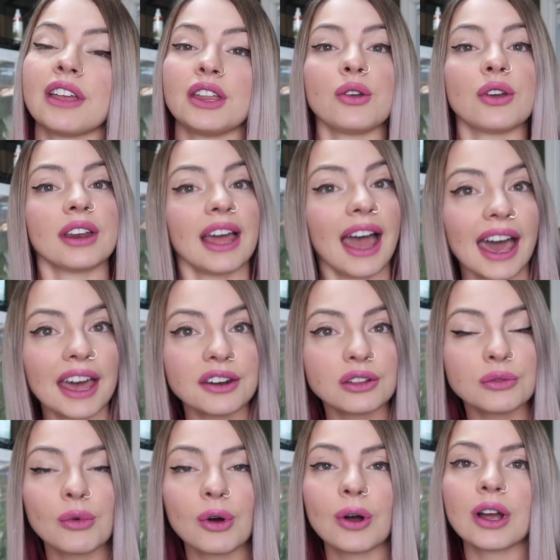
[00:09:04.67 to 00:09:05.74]
that you can
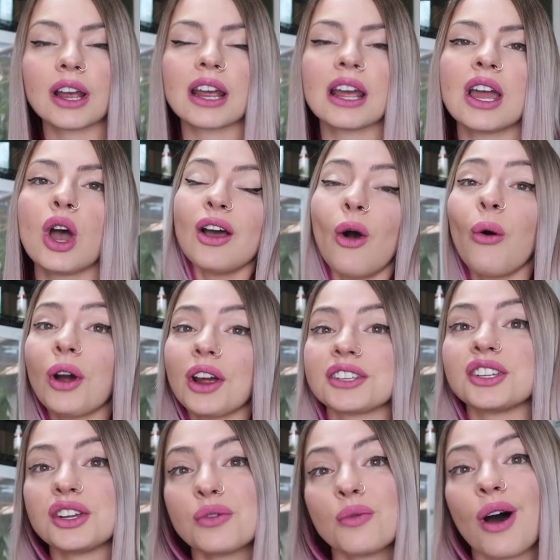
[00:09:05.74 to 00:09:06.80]
handle more? Or
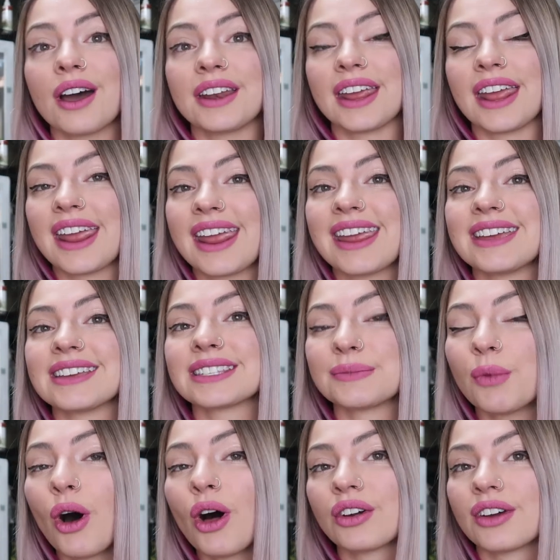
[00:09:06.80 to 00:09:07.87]
do you want a
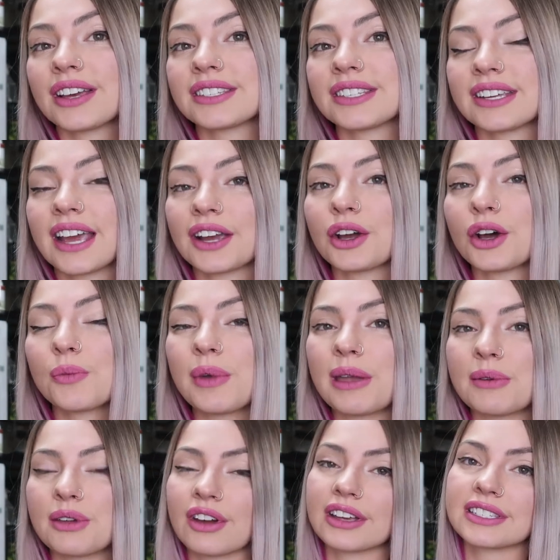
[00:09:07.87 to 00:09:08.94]
small crested gecko,
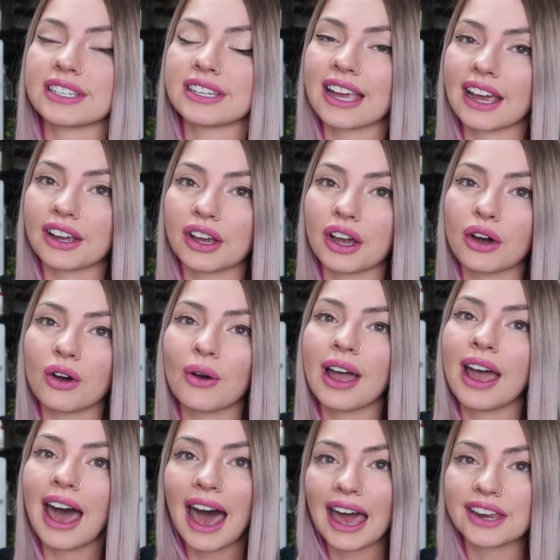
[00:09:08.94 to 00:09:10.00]
baby crested gecko,
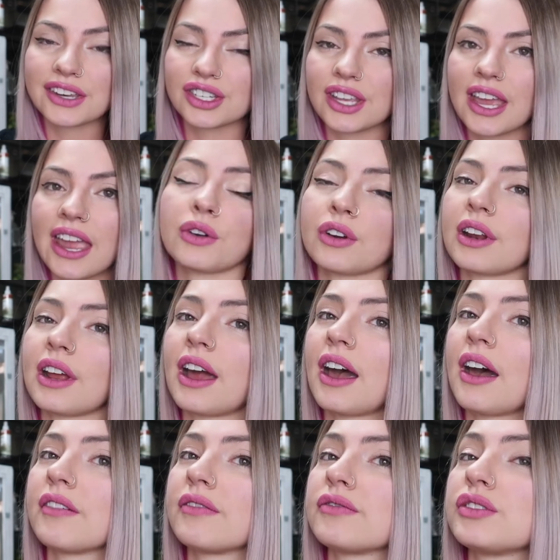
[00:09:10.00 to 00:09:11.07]
hatchling? You're gonna
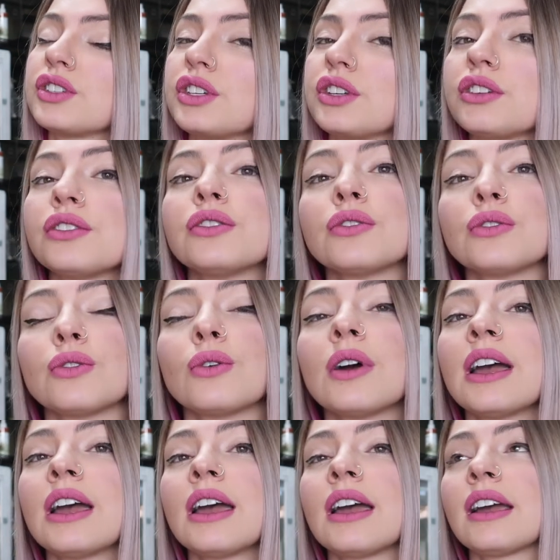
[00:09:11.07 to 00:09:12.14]
have to
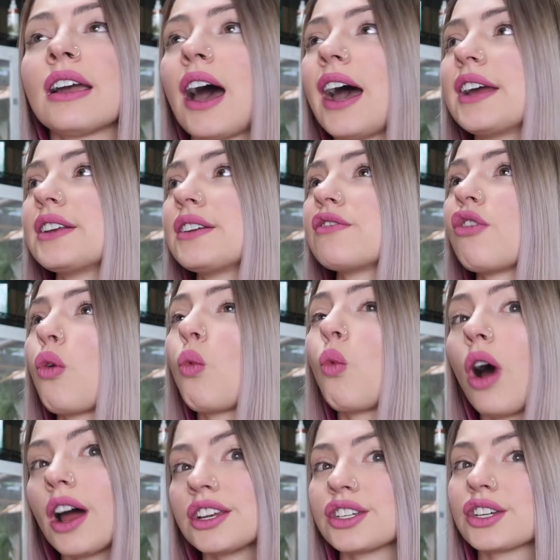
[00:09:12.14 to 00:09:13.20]
kind of
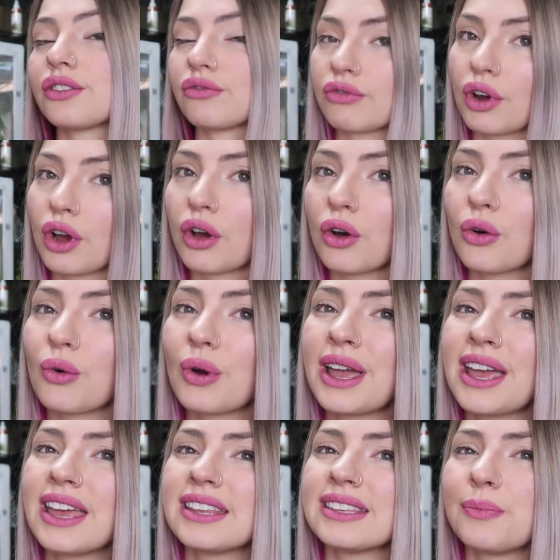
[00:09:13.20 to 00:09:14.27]
watch it grow
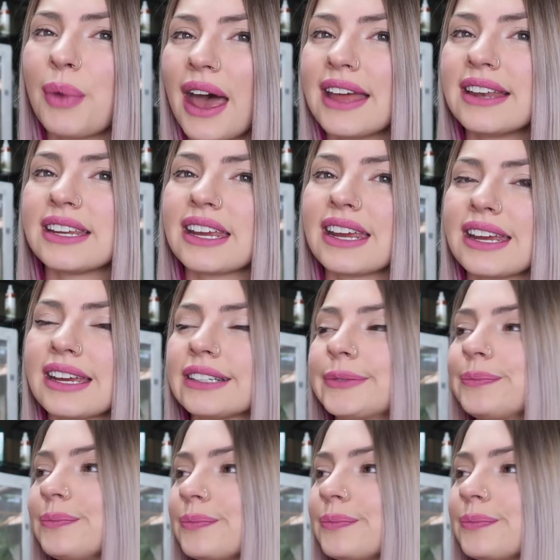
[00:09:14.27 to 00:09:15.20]
depending